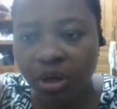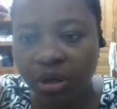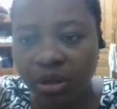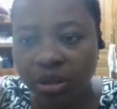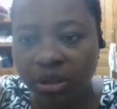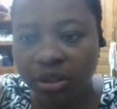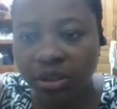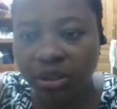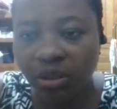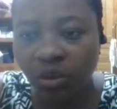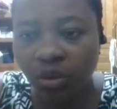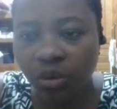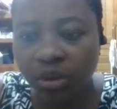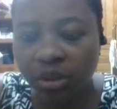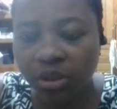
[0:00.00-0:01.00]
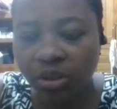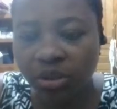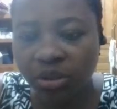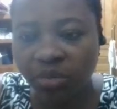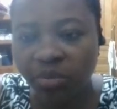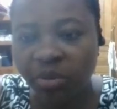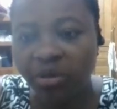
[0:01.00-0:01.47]
This is the only
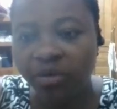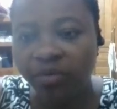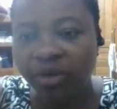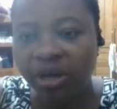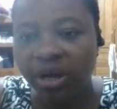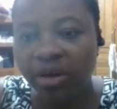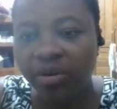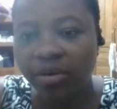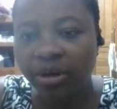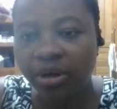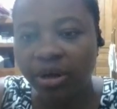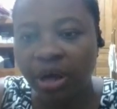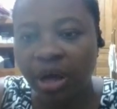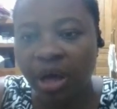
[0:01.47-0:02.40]
sorted part of the array.